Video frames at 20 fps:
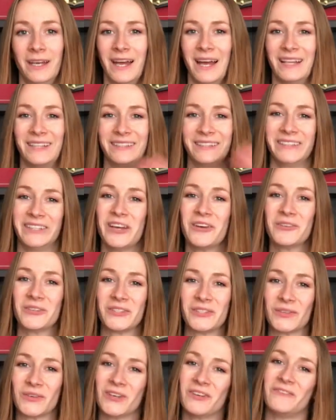Hello
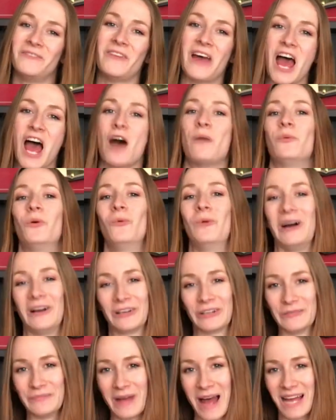Sword fam,
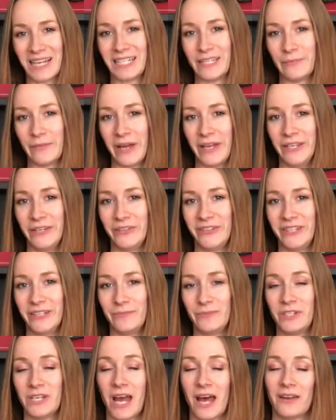welcome back to my YouTube
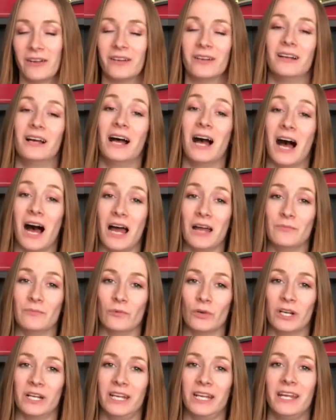channel. I'm
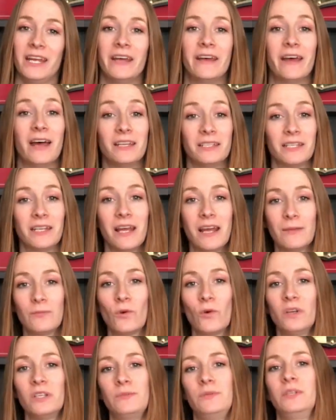Brittany, and today I'm
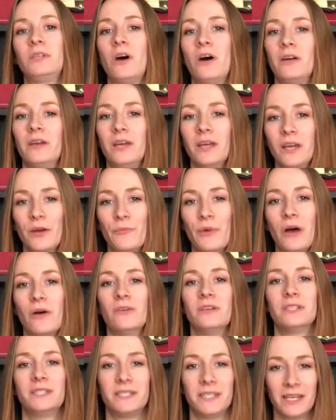going to be talking about
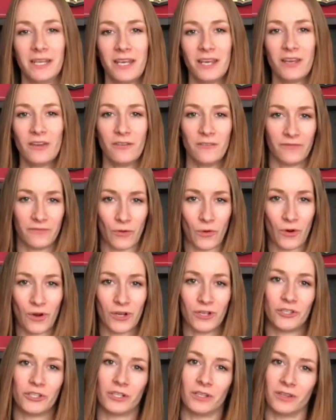SIGI
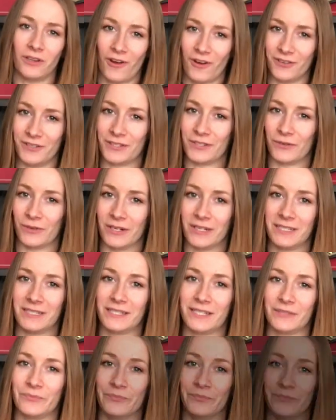Forge
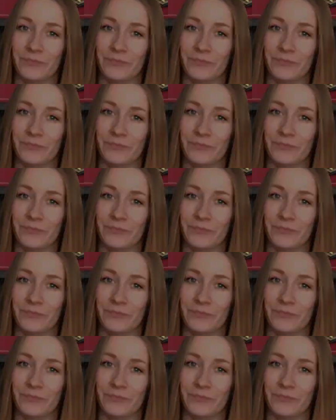longswords.